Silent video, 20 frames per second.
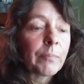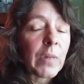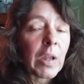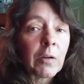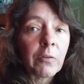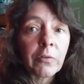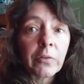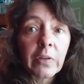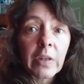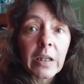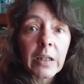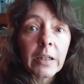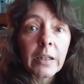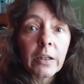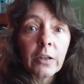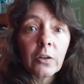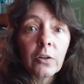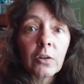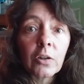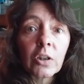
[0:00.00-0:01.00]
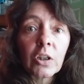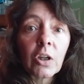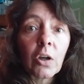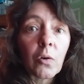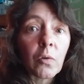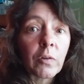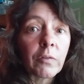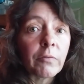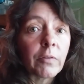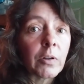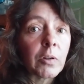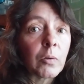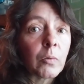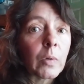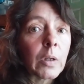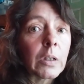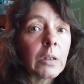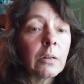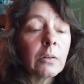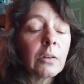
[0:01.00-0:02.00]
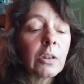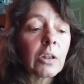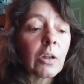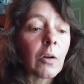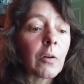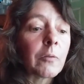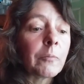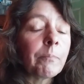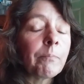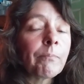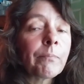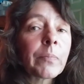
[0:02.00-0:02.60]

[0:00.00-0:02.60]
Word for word: everything here is going very well. So,